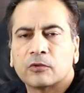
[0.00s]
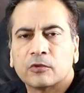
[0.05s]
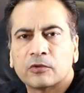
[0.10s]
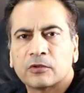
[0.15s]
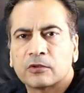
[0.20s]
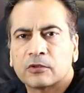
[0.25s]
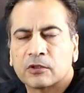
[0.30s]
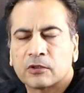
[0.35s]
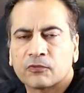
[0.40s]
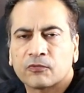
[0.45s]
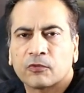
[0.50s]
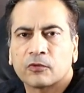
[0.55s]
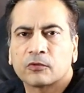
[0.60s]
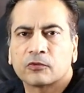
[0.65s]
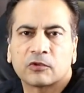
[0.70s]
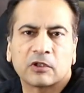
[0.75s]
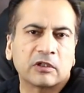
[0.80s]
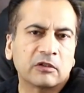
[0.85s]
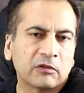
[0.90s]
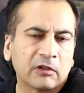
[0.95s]
is just for
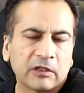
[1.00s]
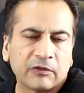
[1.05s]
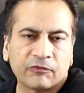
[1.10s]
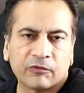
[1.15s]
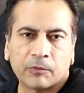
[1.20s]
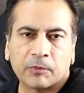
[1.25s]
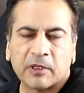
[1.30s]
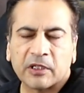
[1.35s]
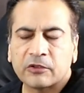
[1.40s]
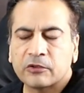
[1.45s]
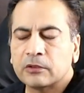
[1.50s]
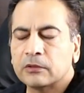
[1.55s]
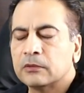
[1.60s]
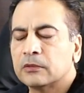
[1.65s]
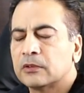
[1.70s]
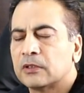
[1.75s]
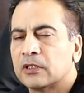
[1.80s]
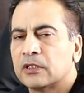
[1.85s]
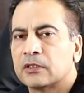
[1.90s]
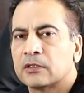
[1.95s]
general
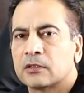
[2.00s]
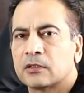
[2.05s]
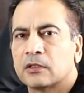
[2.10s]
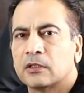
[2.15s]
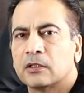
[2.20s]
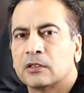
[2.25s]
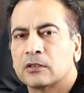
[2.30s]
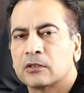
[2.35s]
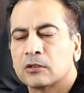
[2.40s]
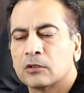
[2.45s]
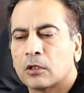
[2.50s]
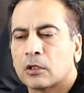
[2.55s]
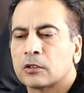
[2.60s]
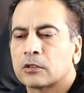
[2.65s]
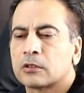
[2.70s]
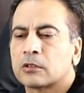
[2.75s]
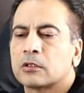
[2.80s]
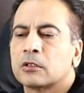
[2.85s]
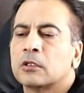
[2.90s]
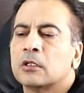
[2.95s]
information. This is
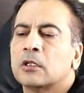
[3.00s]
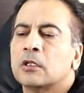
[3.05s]
not